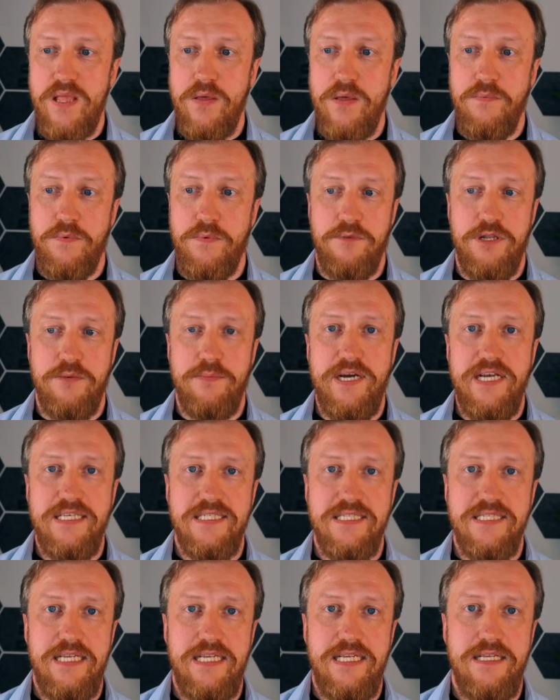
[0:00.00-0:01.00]
We
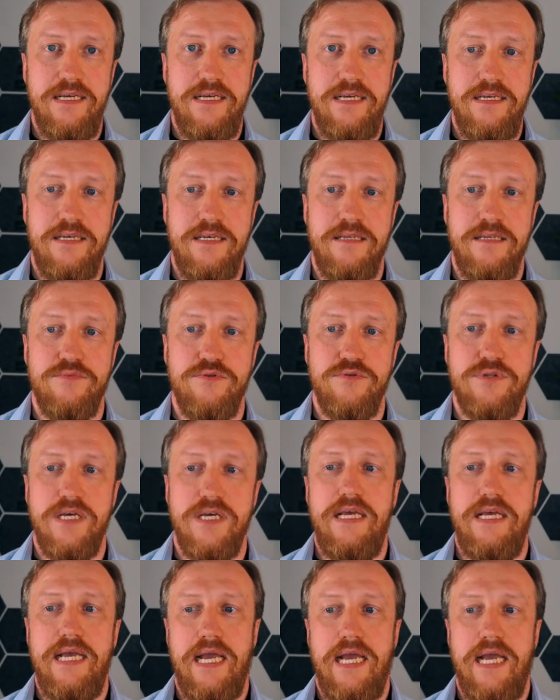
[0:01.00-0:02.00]
minimize data input,
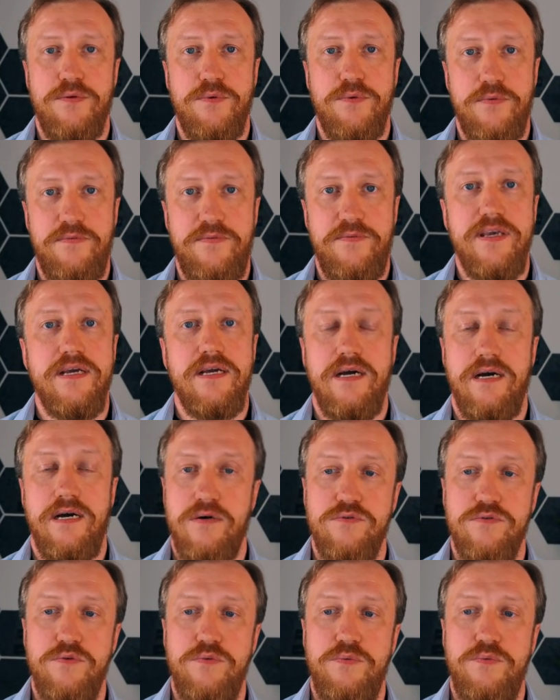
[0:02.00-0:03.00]
and we think,
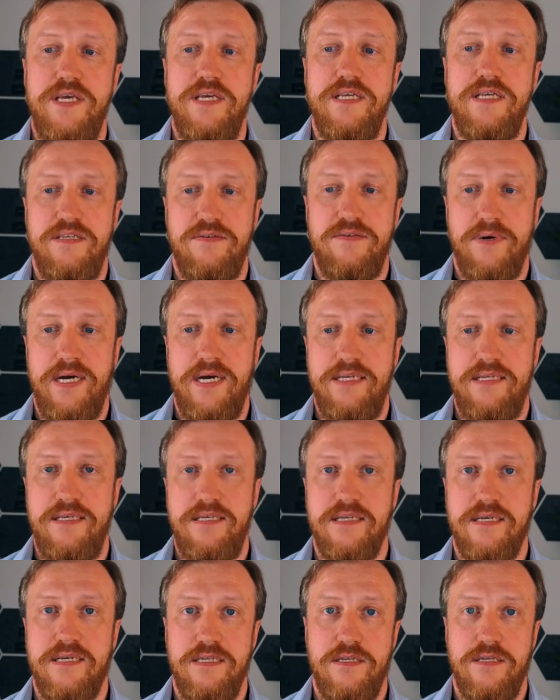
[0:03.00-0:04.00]
how do we divide
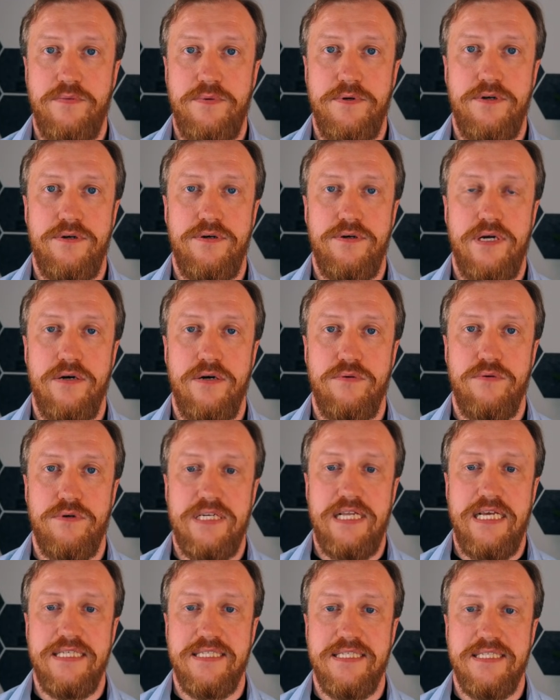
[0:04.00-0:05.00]
and conquer our
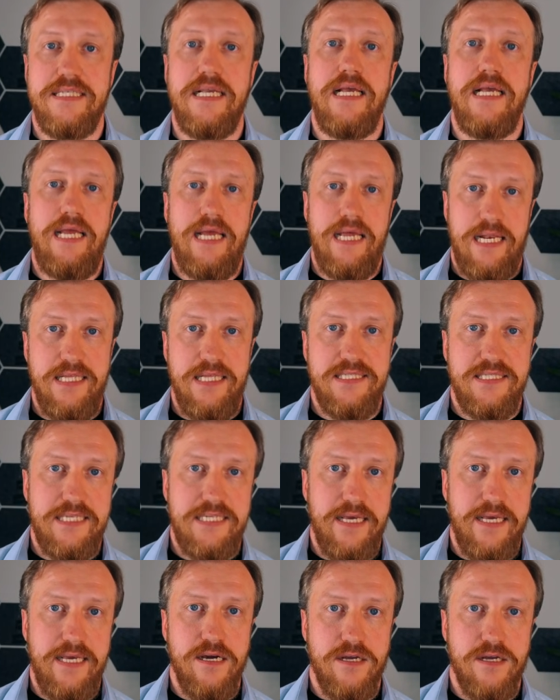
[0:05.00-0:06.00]
tasks? Let's
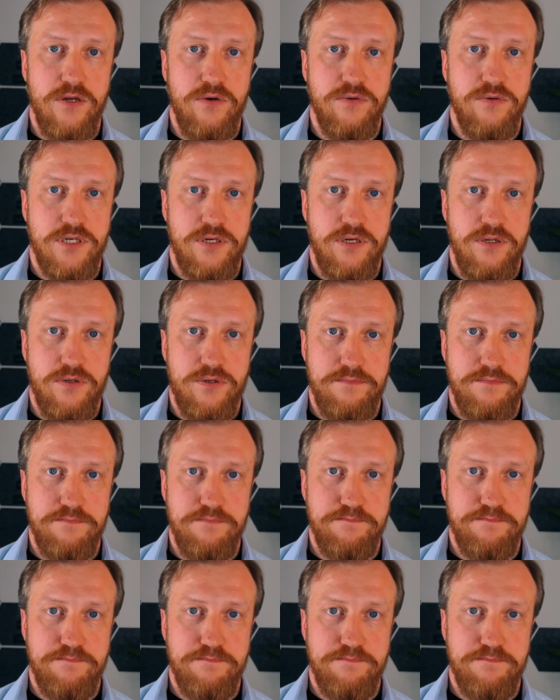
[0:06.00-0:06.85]
take a closer look.